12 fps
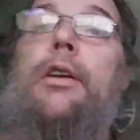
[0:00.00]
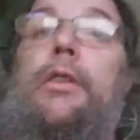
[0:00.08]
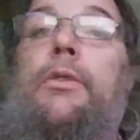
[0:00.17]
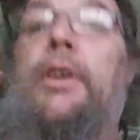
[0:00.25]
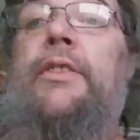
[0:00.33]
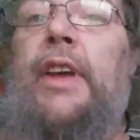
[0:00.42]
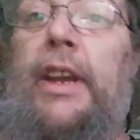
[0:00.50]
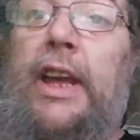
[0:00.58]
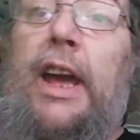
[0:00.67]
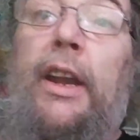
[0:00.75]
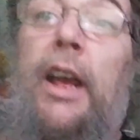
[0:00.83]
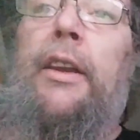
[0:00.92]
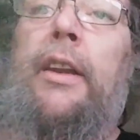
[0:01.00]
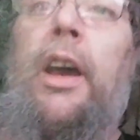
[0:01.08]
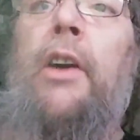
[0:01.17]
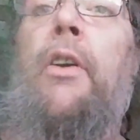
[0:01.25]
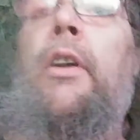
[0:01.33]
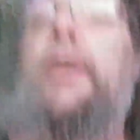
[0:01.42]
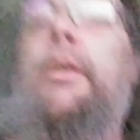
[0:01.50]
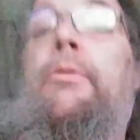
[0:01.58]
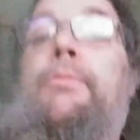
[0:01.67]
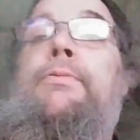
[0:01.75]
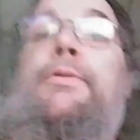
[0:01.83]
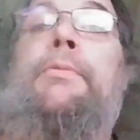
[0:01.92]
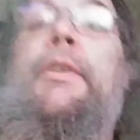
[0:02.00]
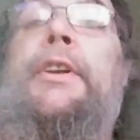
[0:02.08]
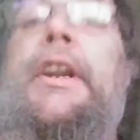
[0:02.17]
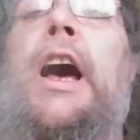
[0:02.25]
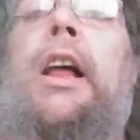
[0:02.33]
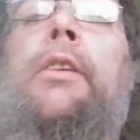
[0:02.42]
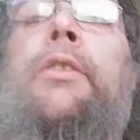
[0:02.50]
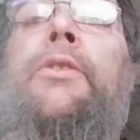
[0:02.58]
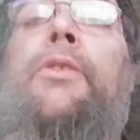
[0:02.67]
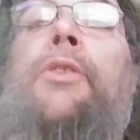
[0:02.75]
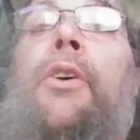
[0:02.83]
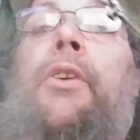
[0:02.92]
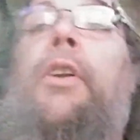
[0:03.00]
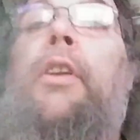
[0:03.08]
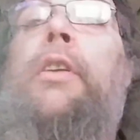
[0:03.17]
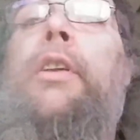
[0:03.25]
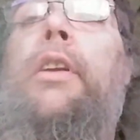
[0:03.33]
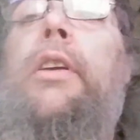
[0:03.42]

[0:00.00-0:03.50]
Ones I got on now are from the dollar store,